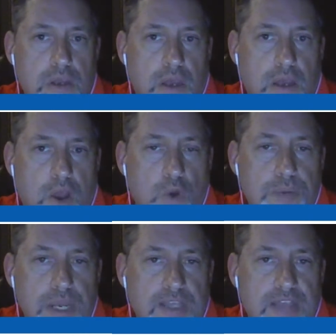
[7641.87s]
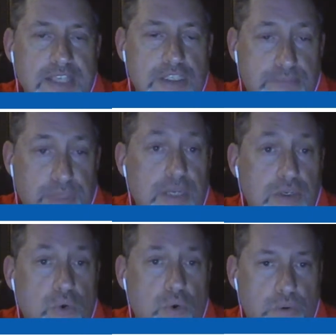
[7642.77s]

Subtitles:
opening that split door